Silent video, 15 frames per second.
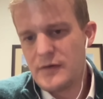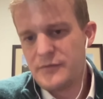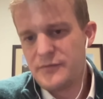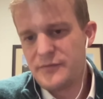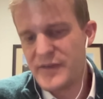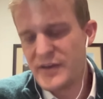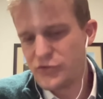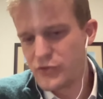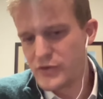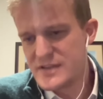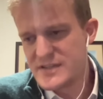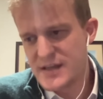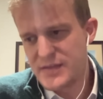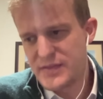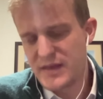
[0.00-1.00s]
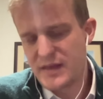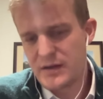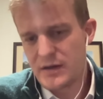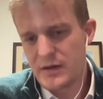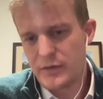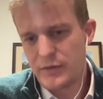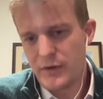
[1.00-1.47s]
Veterans, I think,
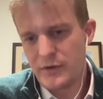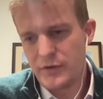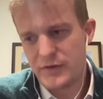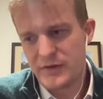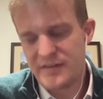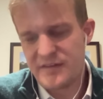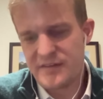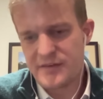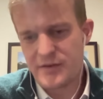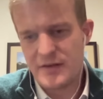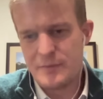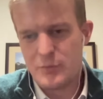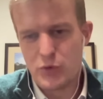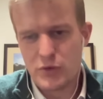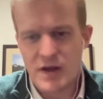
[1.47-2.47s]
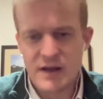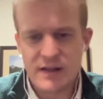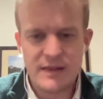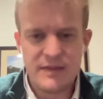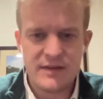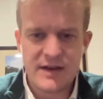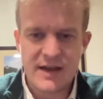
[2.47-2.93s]
are not necessarily more
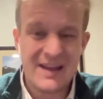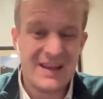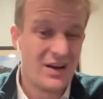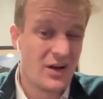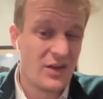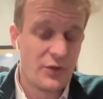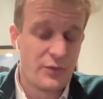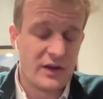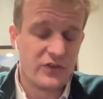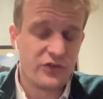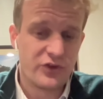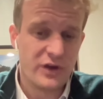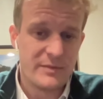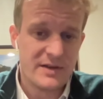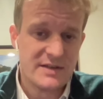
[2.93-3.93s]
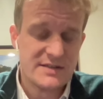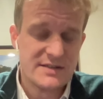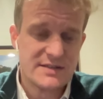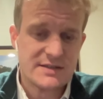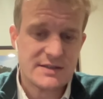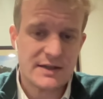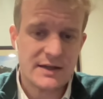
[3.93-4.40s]
likely than any other
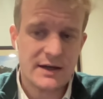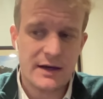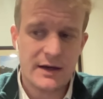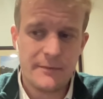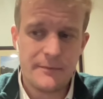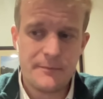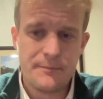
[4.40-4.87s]
extremist, or